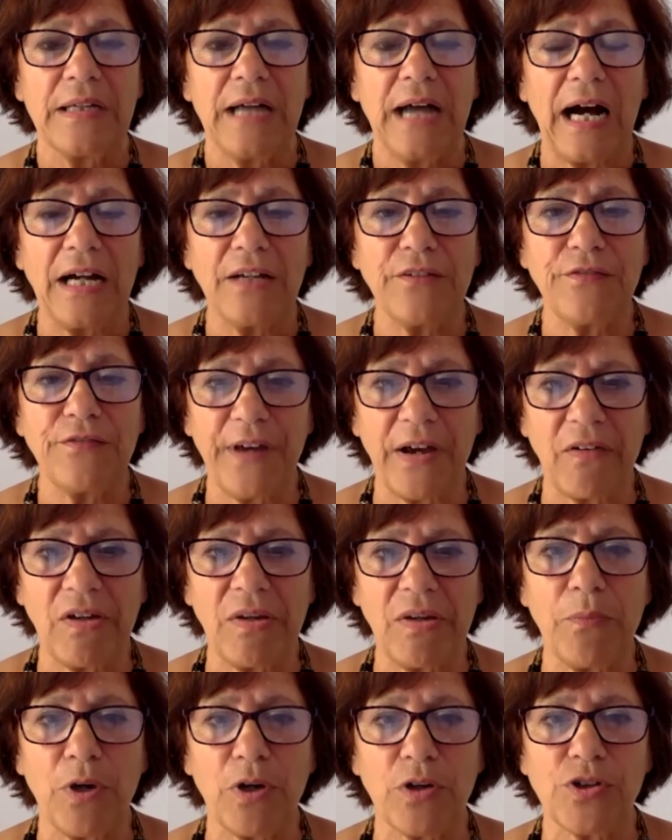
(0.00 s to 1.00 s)
I
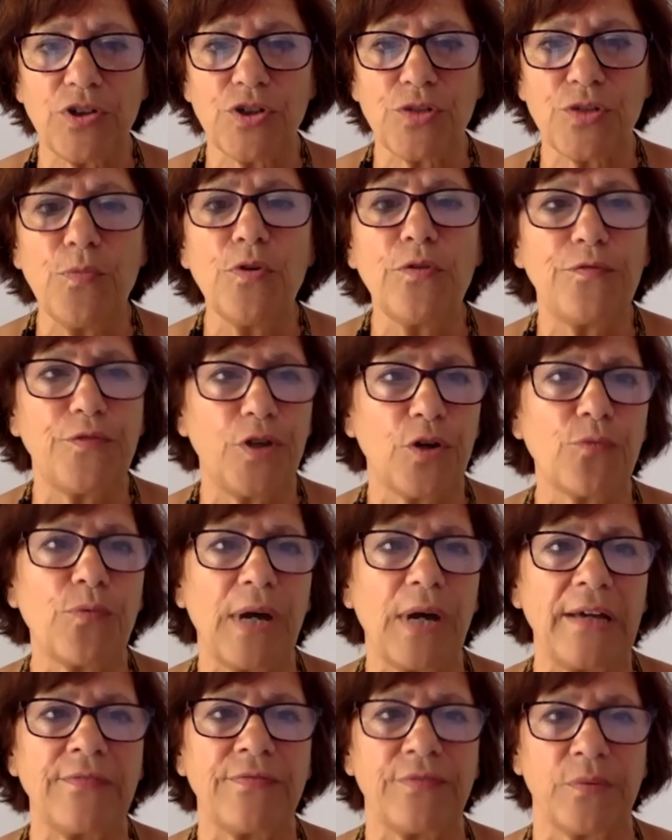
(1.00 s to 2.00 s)
very much moved
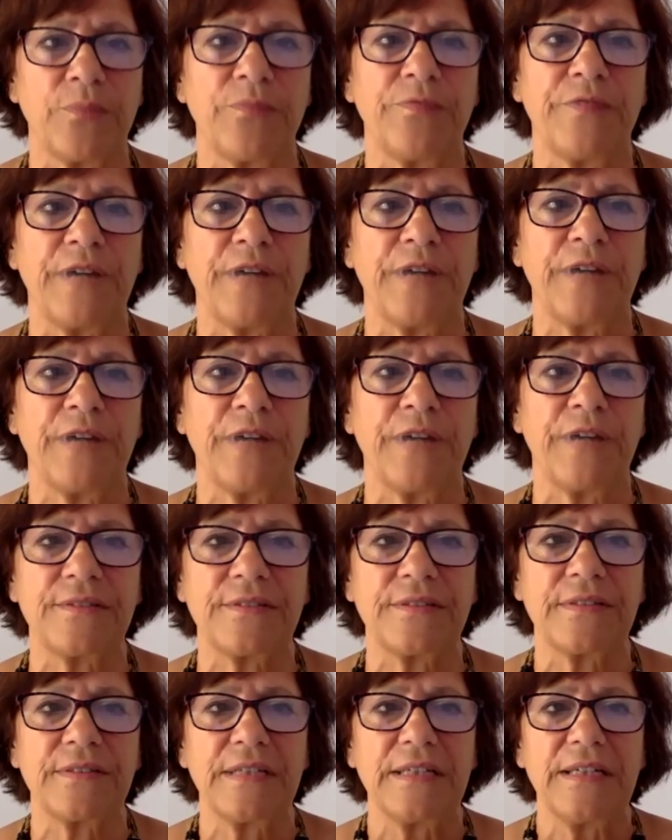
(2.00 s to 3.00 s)
away from that.
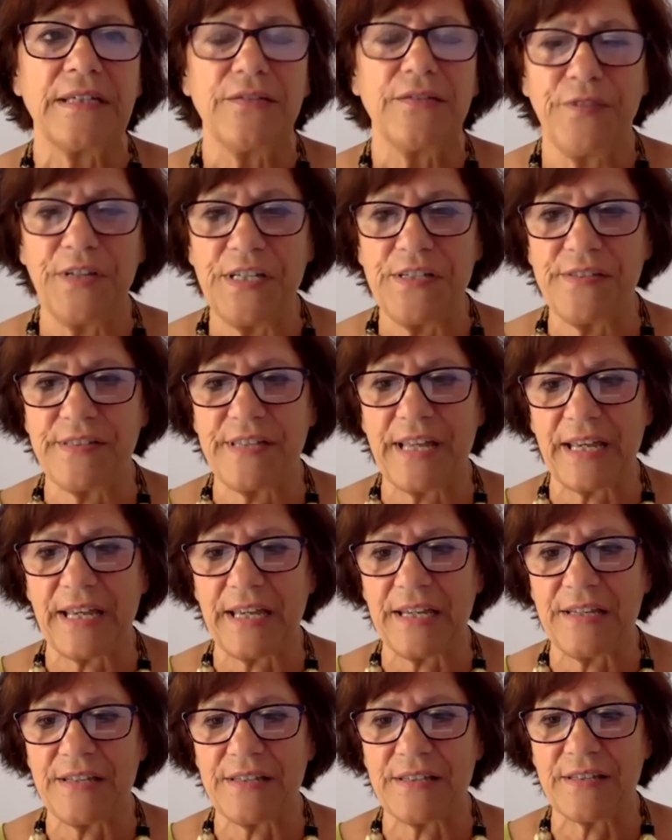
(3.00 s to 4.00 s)
These
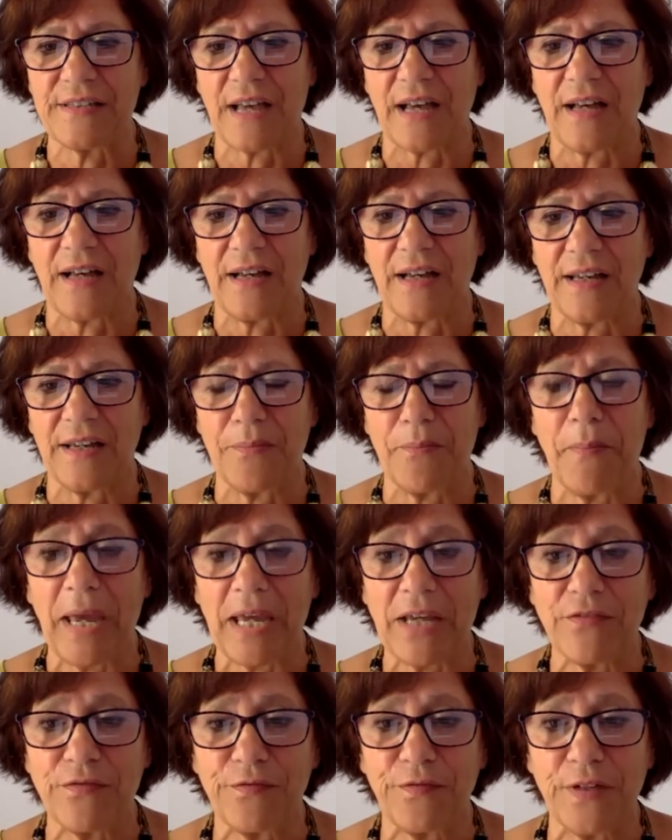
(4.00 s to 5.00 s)
days, I
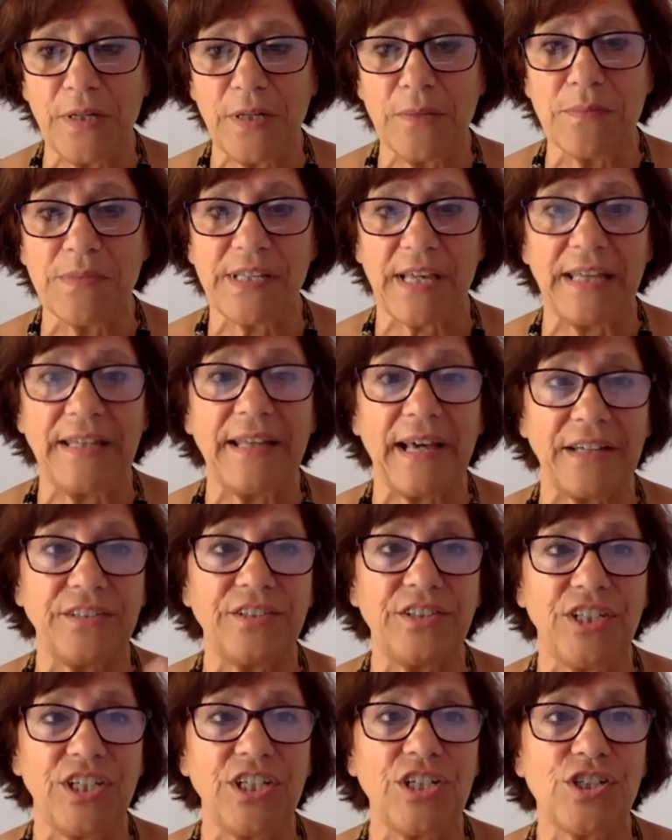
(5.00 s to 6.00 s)
make films and I
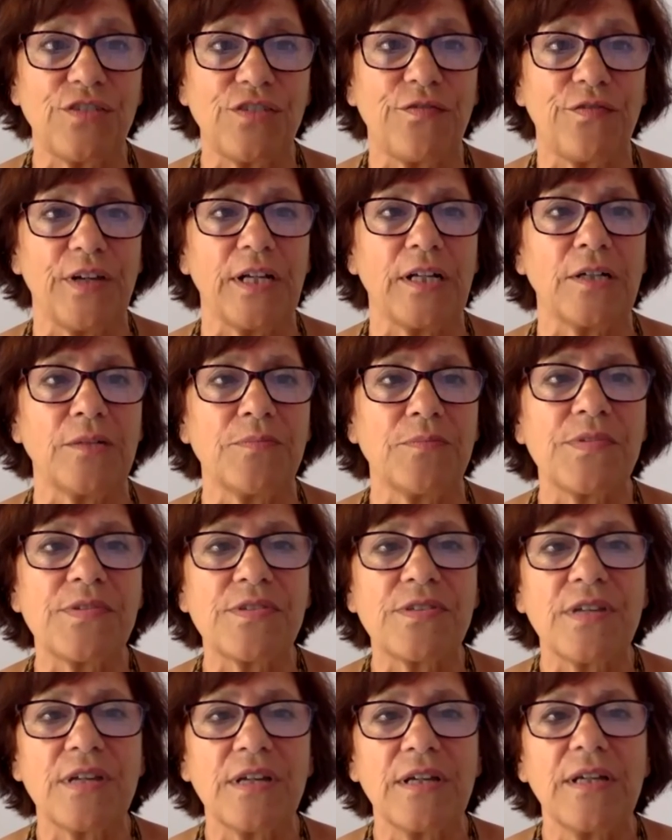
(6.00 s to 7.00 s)
teach
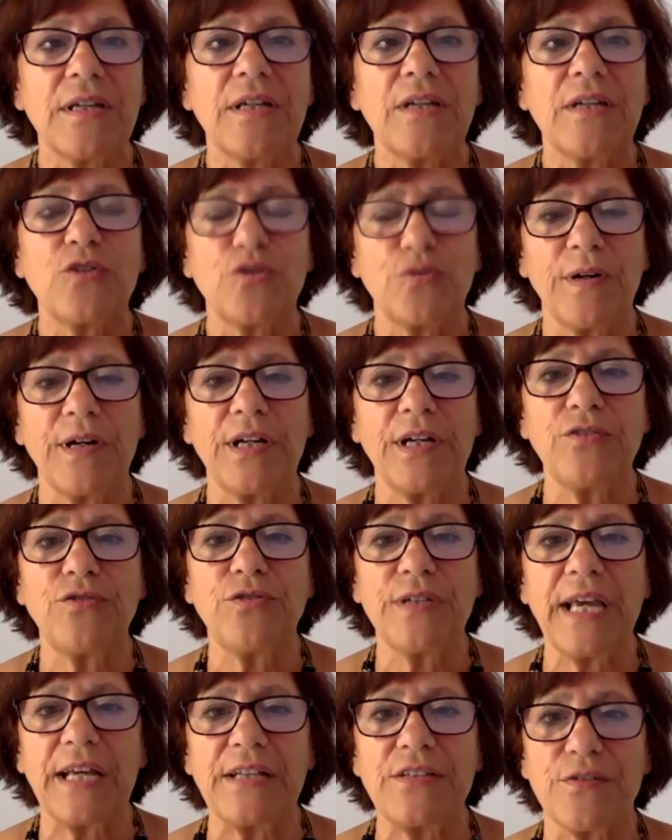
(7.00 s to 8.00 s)
films, trying to
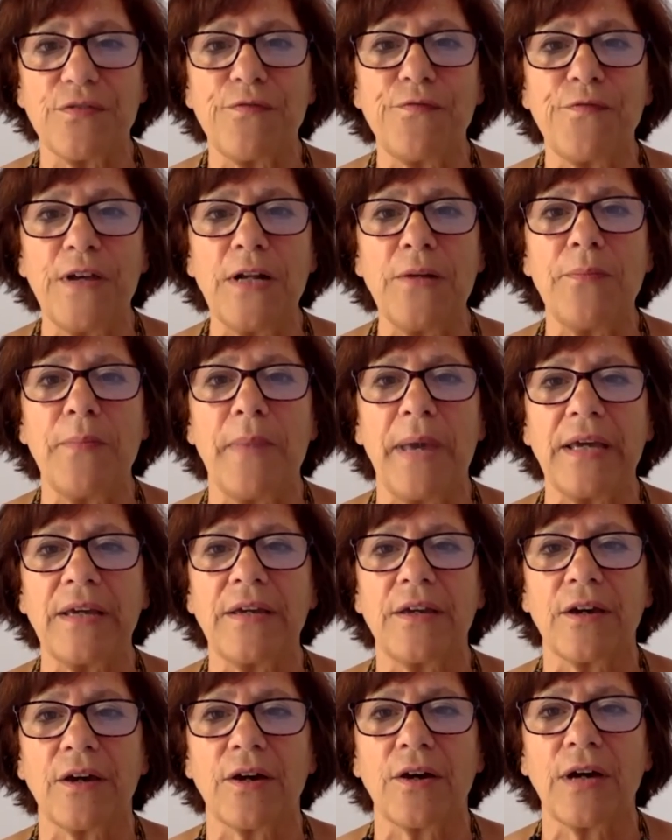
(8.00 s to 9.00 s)
get the
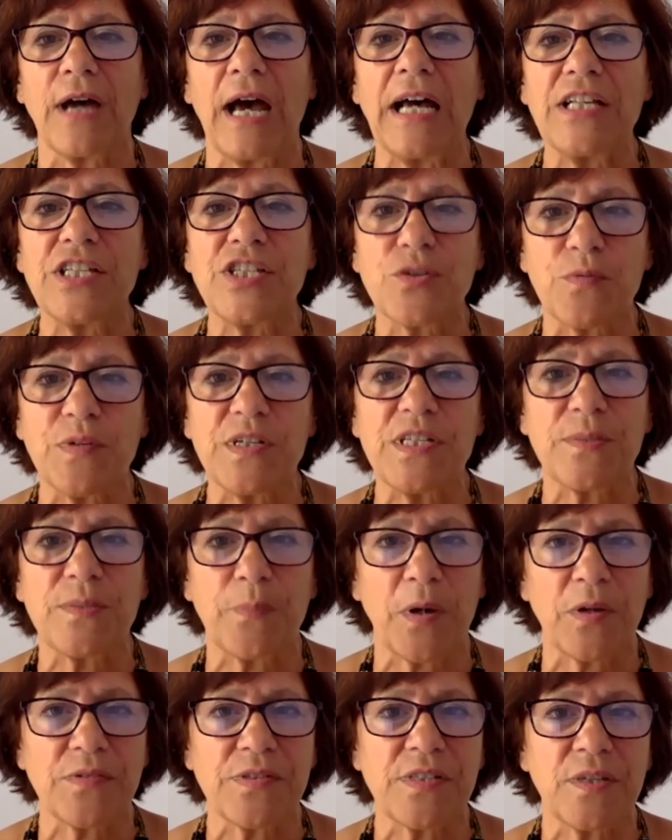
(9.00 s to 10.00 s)
filmmaker as
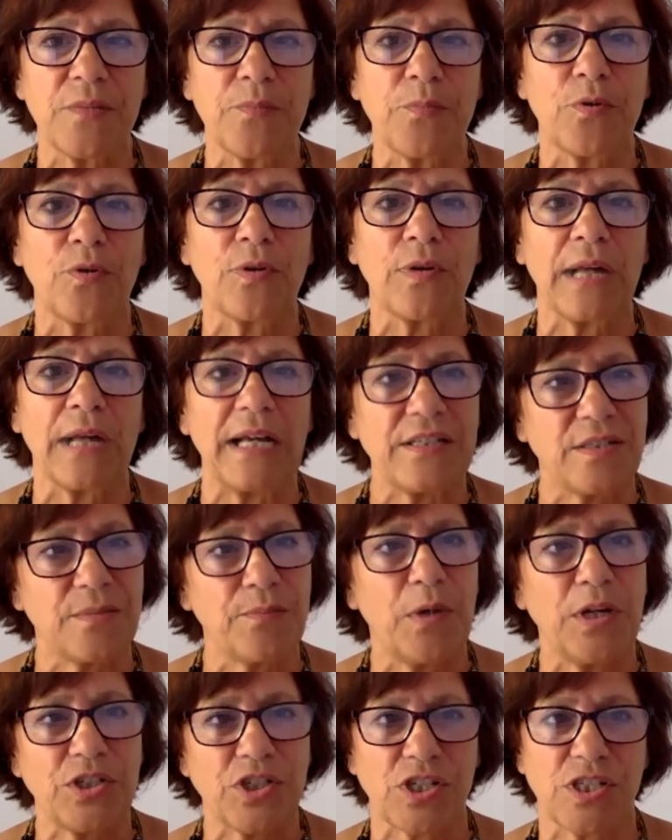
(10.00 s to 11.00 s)
responsible as
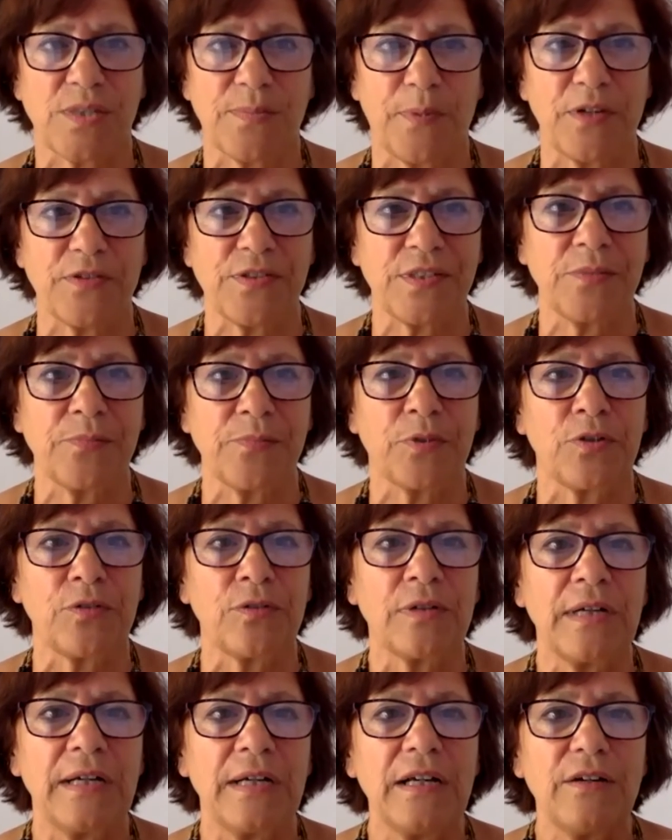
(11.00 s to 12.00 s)
much as
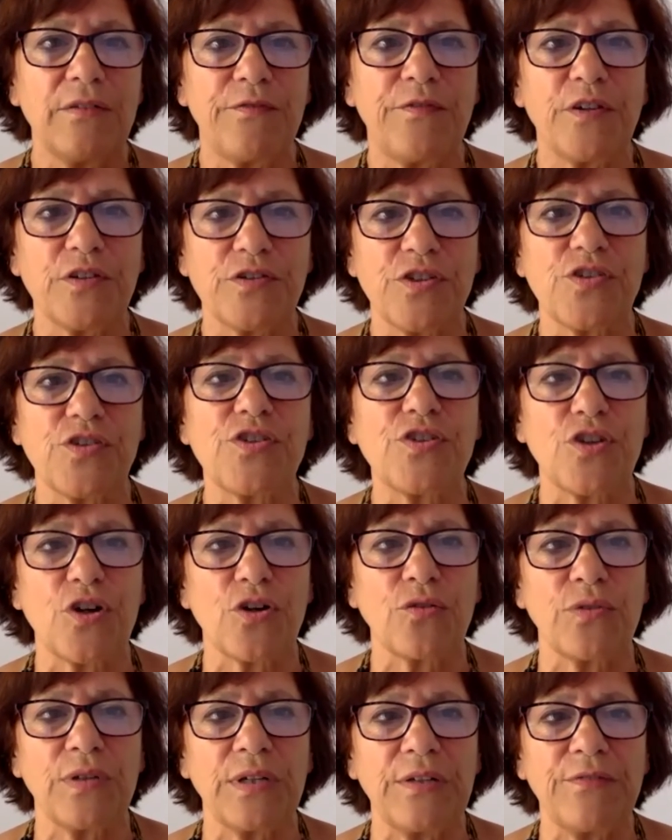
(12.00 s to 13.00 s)
possible for the
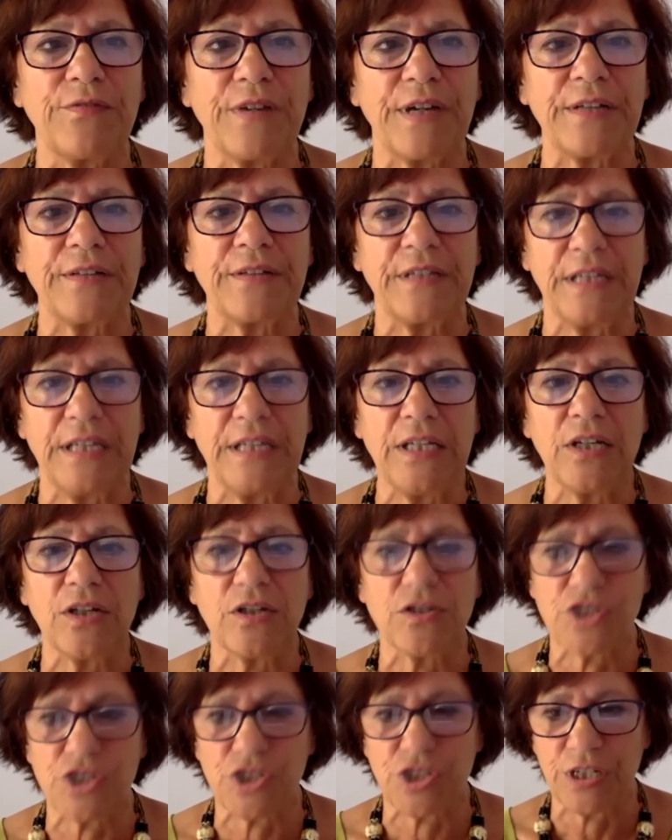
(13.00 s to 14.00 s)
story that he or
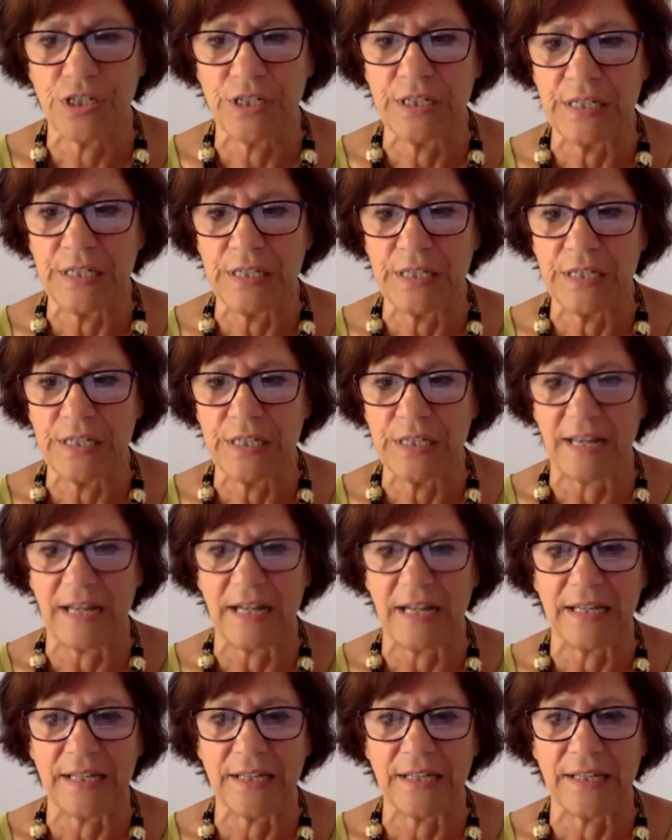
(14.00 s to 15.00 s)
she is
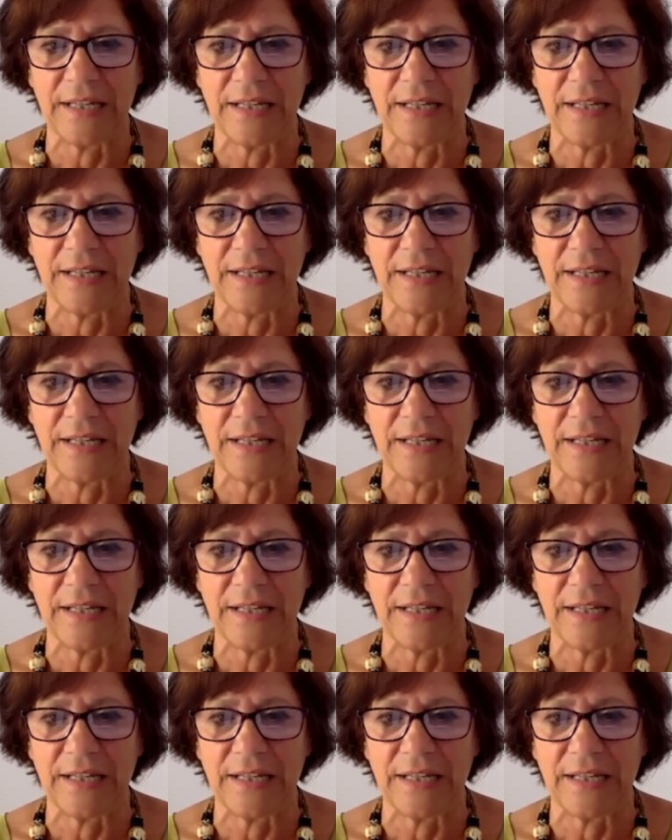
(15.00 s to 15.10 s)
telling.